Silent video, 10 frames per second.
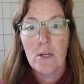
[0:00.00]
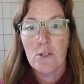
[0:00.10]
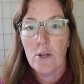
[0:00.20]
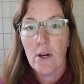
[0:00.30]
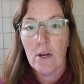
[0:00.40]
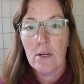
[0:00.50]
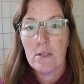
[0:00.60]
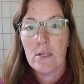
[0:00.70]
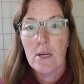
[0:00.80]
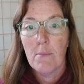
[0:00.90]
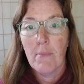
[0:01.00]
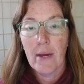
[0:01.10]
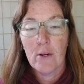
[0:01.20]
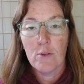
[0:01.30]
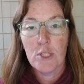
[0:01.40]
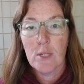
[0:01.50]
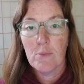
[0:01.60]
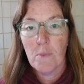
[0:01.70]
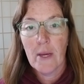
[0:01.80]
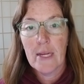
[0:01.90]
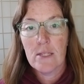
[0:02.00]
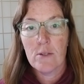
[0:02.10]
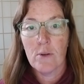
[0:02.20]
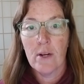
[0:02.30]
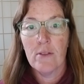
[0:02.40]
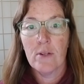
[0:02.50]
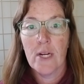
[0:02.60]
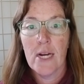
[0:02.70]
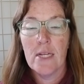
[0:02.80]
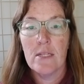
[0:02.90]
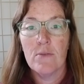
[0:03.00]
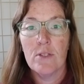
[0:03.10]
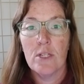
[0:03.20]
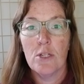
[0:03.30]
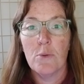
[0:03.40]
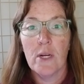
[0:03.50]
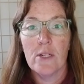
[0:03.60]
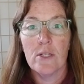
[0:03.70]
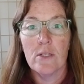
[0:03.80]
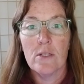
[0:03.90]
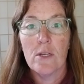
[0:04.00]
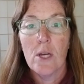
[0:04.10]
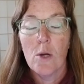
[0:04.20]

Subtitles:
dogs, microchip pets, or other kinds of situations.